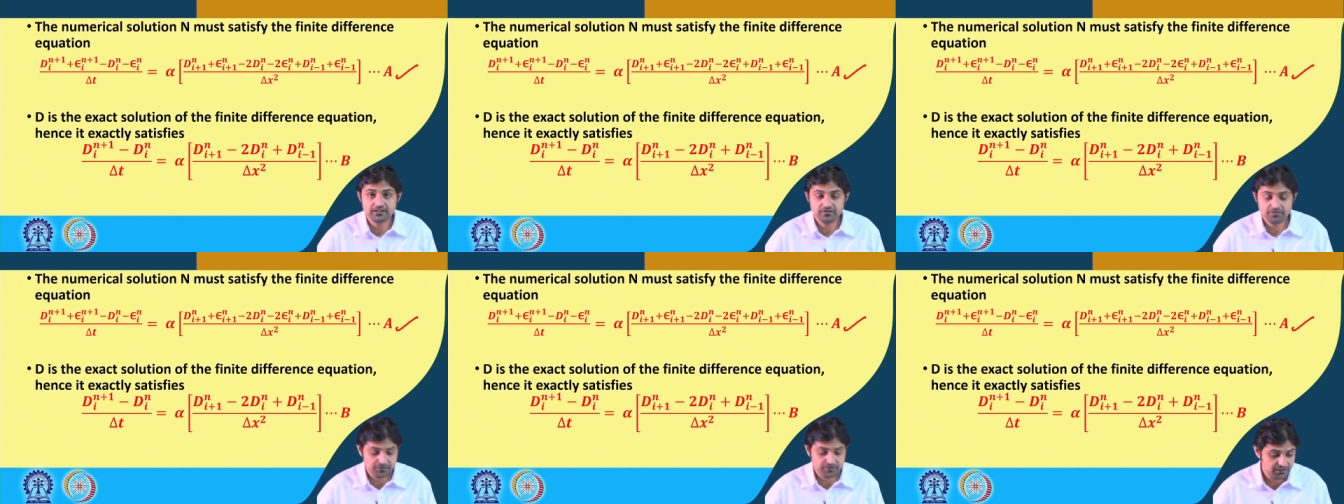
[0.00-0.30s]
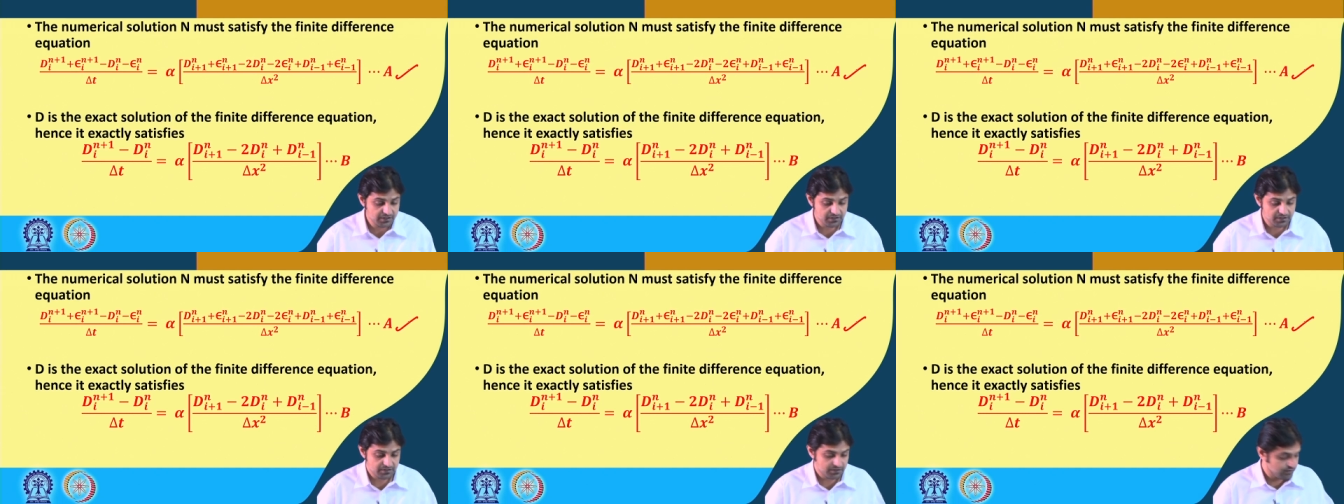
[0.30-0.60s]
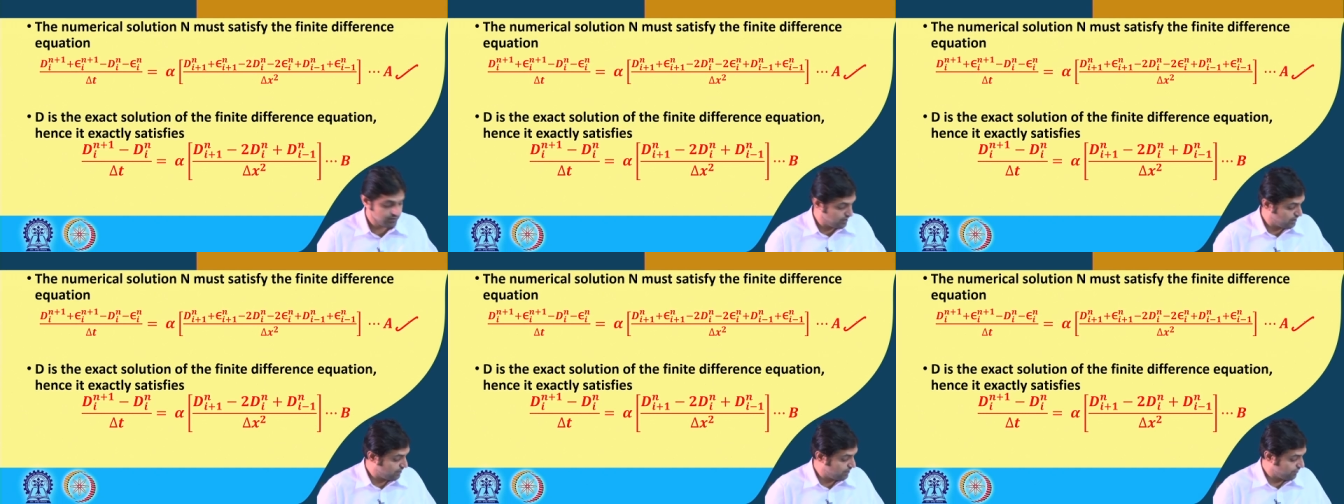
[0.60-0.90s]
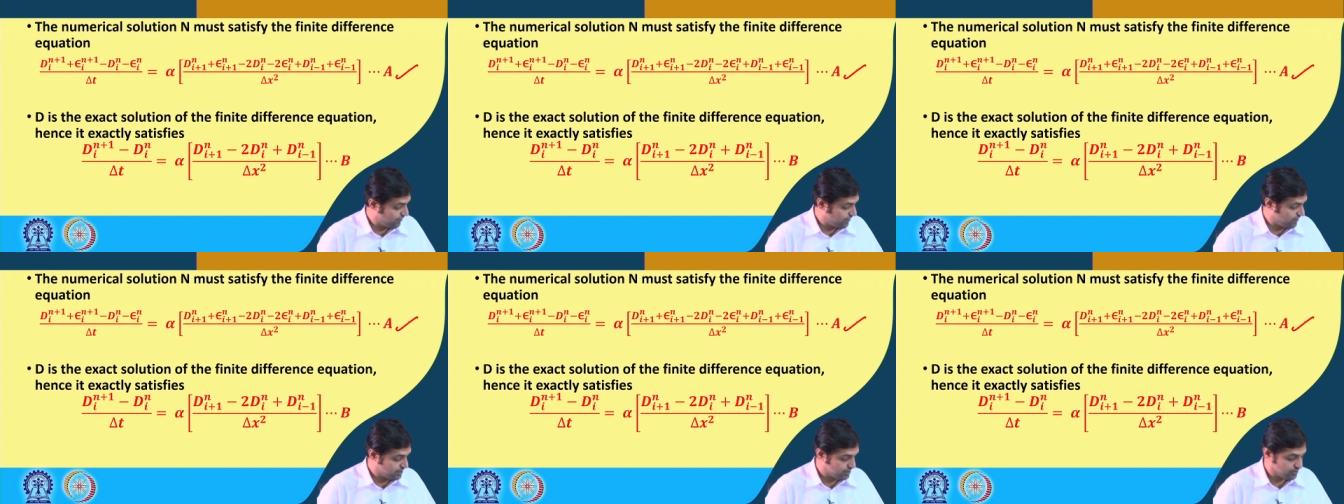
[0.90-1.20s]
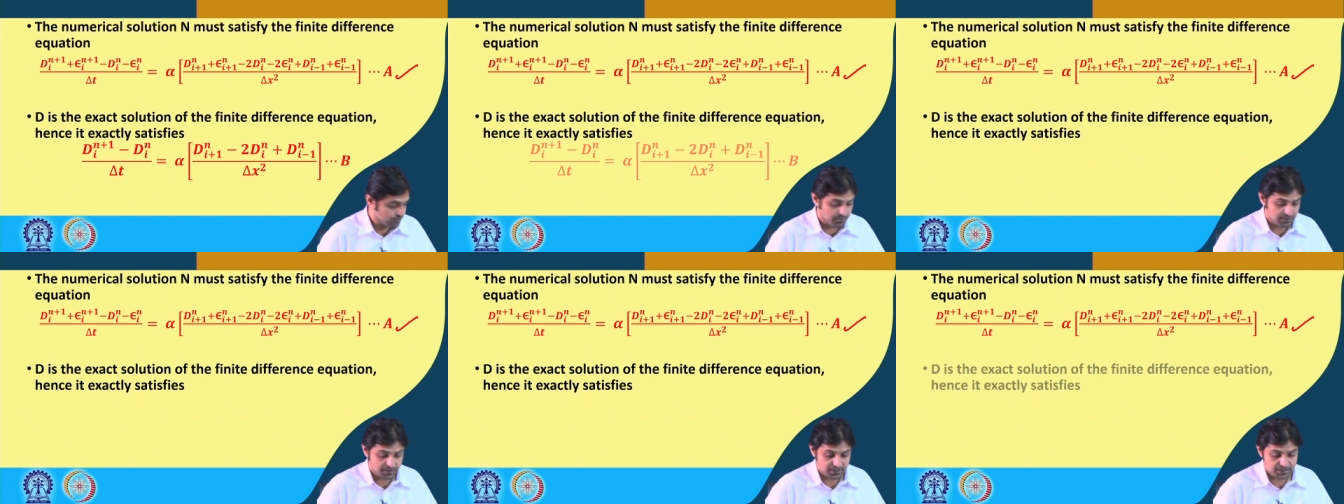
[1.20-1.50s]
difference in the
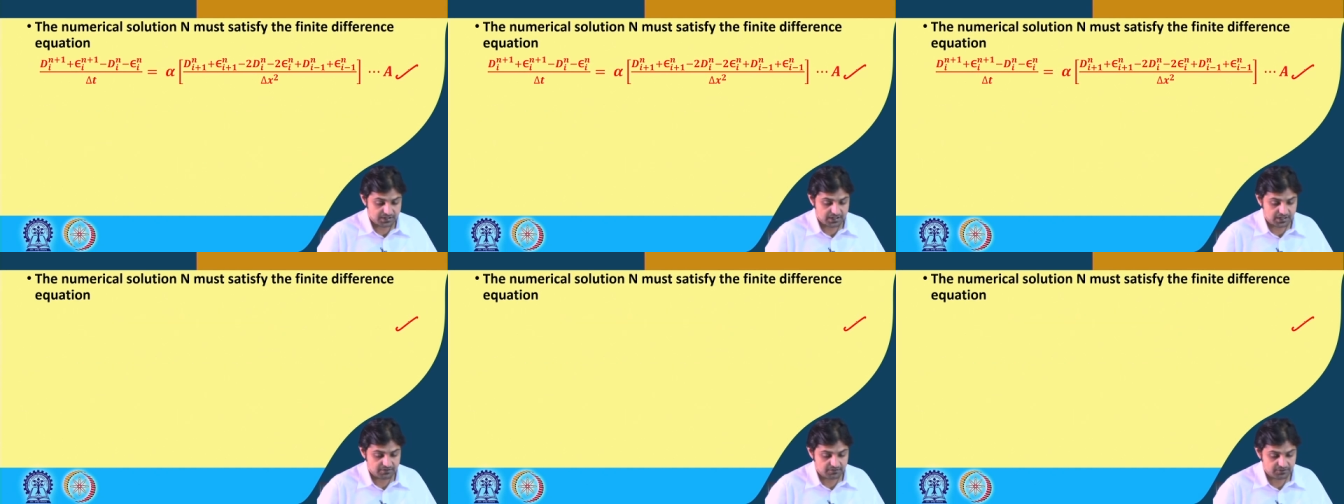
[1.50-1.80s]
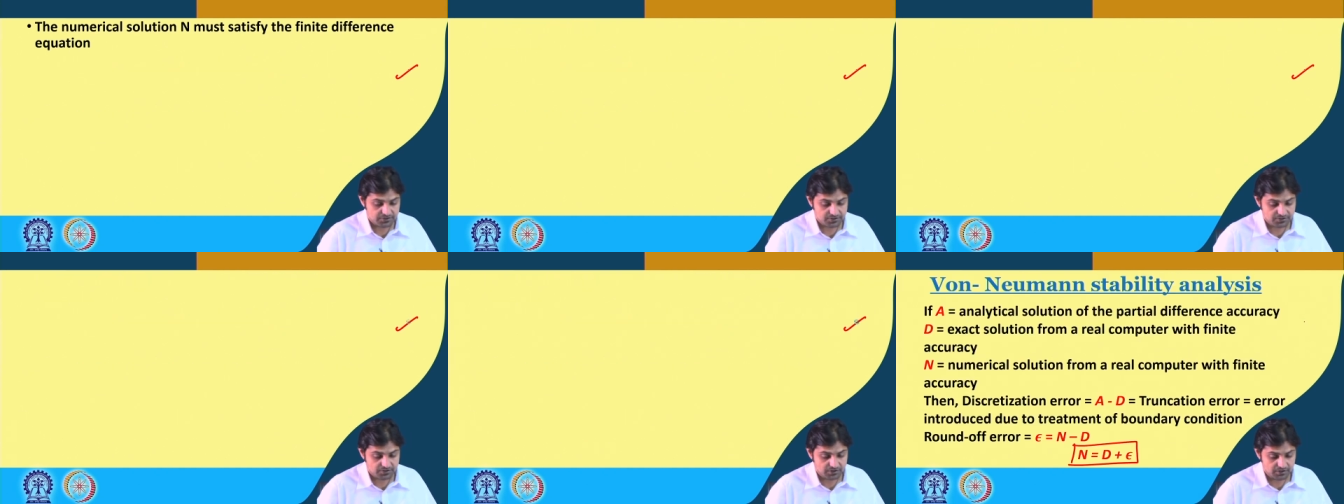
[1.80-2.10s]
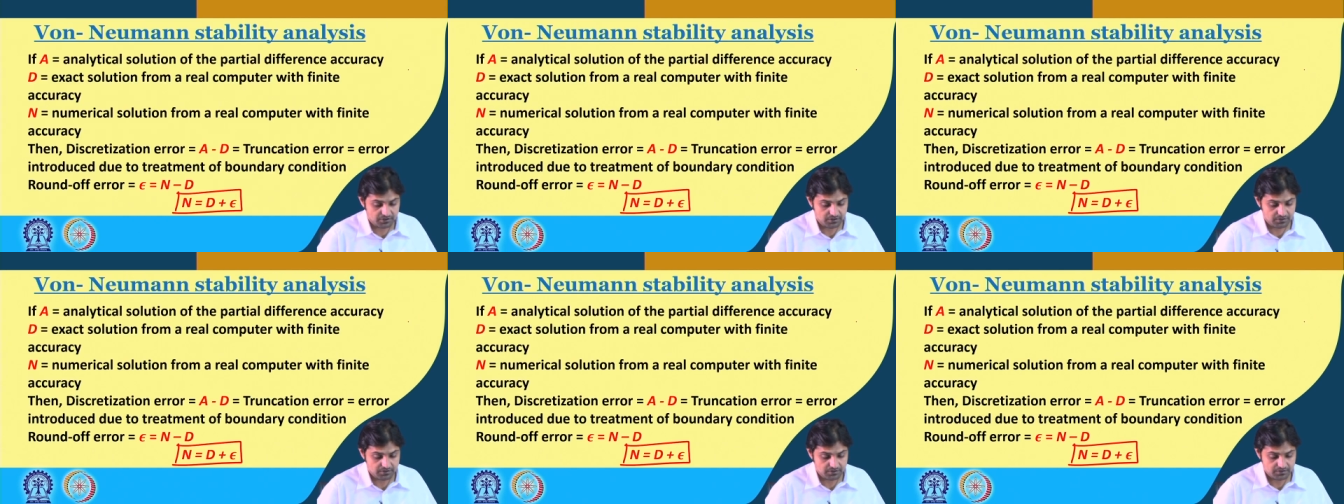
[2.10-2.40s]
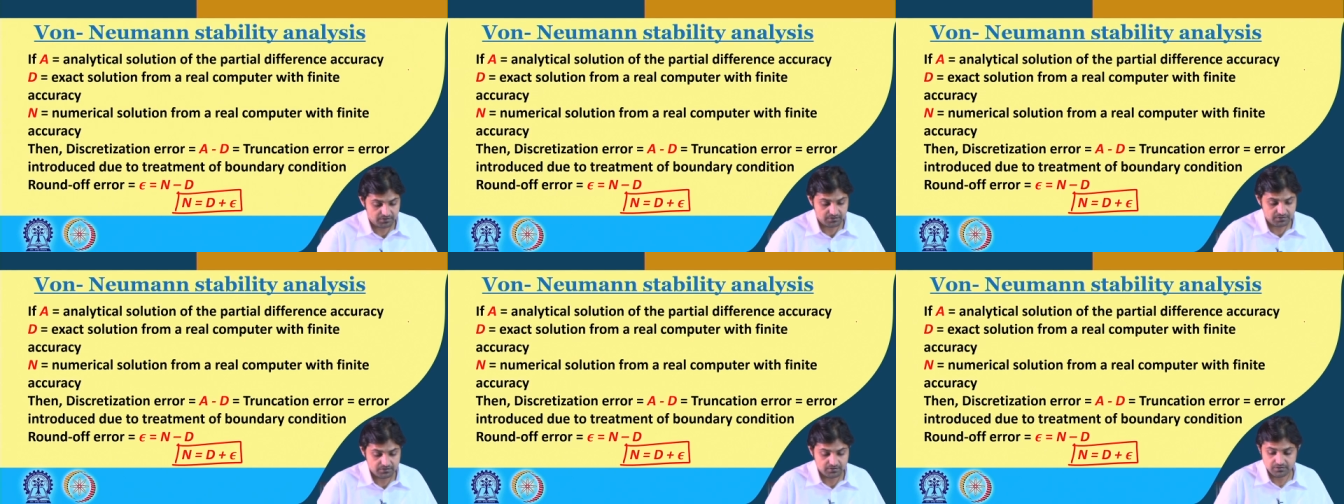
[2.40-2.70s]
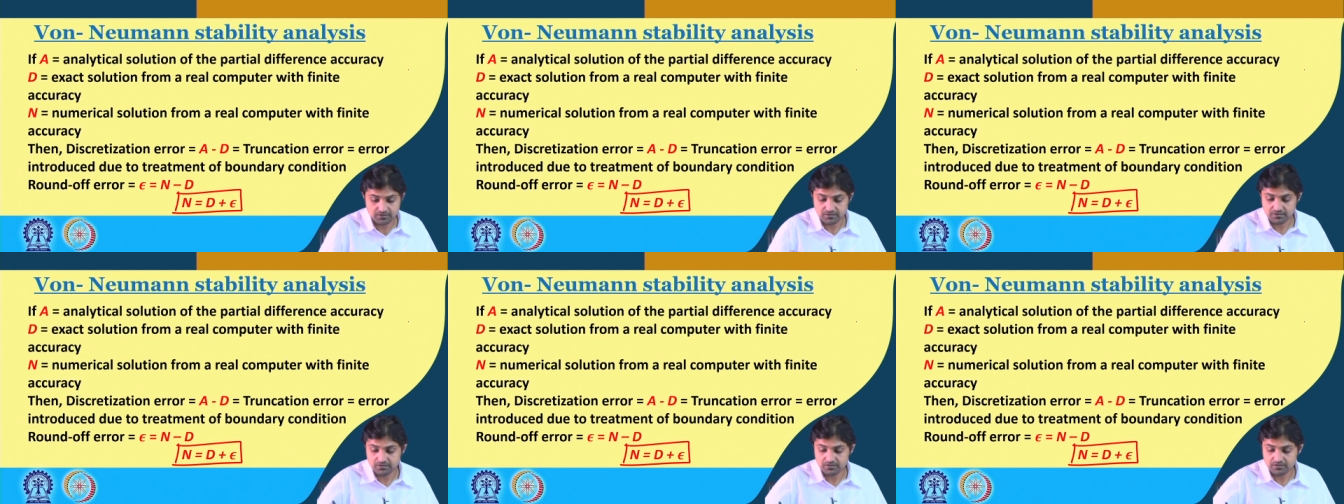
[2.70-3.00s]
first page that we saw
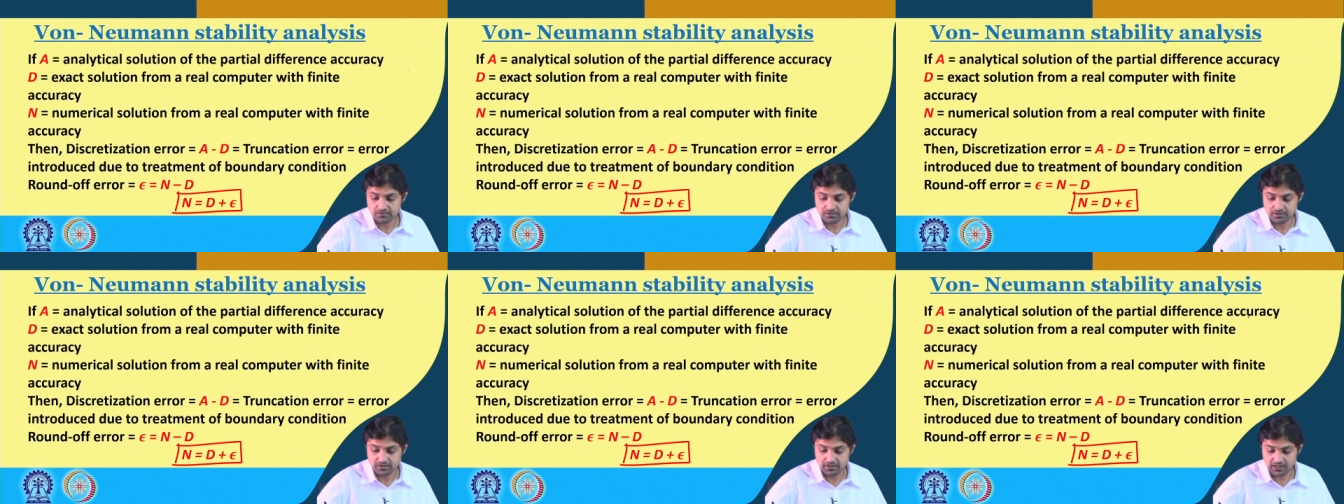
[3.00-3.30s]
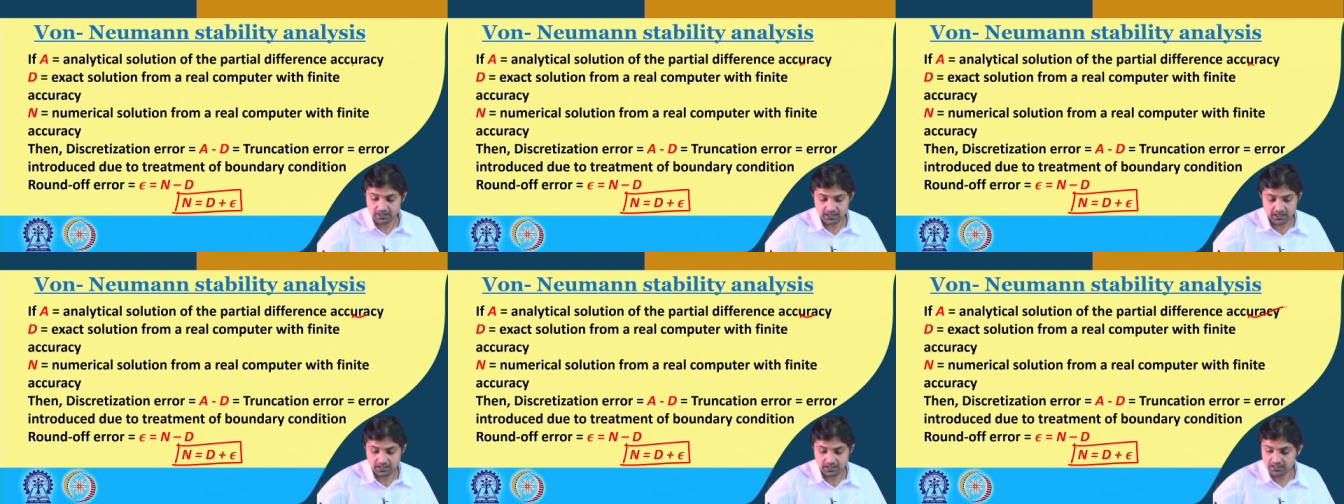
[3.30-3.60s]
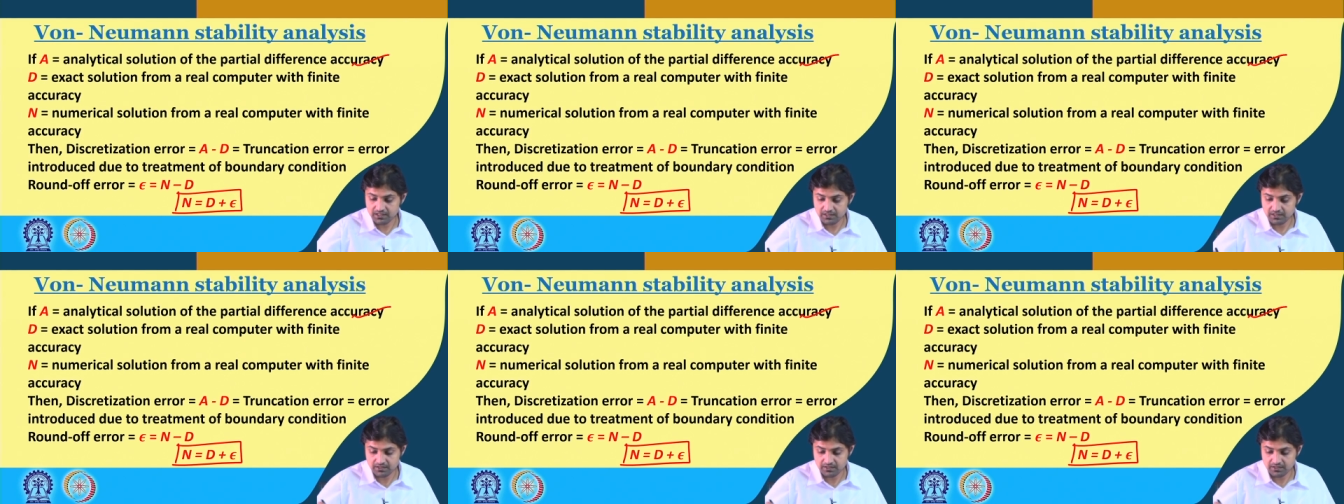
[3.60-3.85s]
a